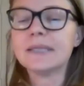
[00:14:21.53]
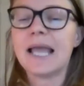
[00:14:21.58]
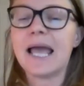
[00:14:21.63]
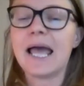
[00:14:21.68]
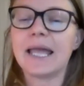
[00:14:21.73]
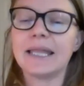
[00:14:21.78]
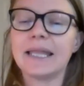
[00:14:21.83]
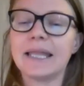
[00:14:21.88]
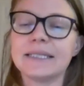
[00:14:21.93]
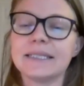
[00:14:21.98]

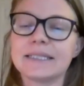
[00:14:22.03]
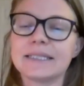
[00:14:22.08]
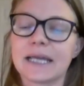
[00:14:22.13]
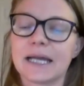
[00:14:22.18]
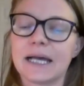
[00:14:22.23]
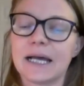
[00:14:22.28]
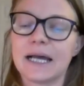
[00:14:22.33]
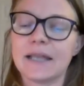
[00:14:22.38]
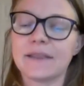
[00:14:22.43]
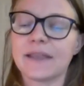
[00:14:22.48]
And
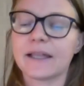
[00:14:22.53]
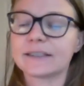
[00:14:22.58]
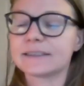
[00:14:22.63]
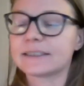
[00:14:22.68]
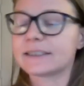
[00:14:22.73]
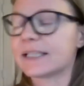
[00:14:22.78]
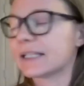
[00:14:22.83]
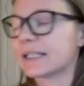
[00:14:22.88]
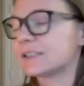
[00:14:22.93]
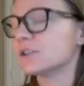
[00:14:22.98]

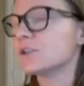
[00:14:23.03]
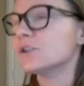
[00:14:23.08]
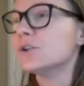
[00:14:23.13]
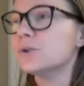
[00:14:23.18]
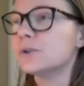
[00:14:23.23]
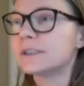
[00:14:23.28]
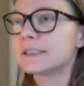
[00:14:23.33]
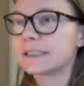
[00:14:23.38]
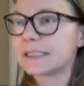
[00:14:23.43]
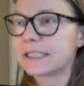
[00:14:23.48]
that's
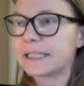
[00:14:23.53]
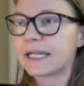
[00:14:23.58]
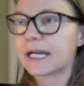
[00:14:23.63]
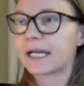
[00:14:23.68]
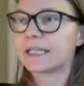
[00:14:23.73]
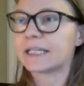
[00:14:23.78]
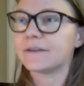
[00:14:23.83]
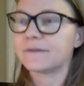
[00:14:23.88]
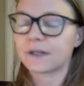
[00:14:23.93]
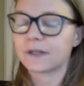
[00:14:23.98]
loosely
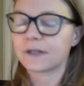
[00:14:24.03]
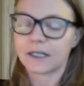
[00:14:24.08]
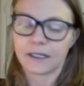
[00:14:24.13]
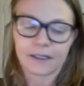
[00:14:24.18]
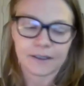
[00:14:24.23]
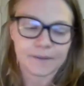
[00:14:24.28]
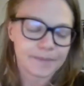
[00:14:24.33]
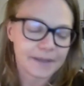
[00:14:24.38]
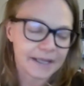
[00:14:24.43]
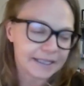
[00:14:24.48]
kind of
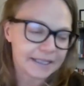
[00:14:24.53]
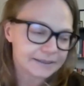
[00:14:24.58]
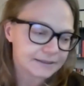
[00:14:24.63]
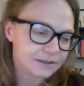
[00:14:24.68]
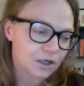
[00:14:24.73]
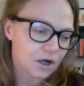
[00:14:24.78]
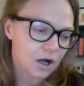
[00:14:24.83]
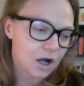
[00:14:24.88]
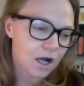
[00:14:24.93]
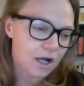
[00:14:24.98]

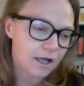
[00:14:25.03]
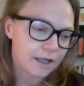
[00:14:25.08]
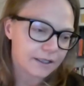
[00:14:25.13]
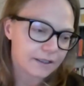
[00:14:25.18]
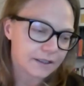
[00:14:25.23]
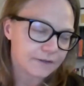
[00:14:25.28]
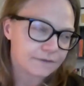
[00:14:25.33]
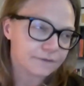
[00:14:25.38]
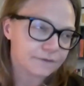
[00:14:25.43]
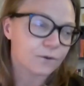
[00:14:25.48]
based
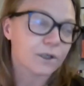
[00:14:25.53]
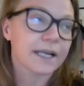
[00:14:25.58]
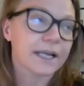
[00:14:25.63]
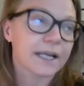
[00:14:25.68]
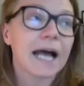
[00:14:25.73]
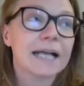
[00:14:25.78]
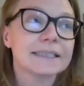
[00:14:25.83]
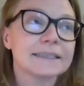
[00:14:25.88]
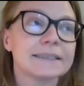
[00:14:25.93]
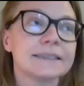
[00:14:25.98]
on
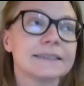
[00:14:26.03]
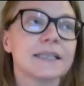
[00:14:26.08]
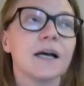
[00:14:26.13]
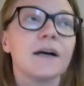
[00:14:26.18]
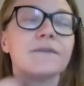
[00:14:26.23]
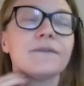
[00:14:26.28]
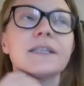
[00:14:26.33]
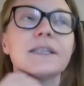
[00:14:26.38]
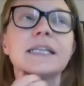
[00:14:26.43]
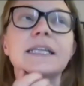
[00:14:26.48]
forecasts
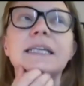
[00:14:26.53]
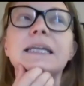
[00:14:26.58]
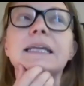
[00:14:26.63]
of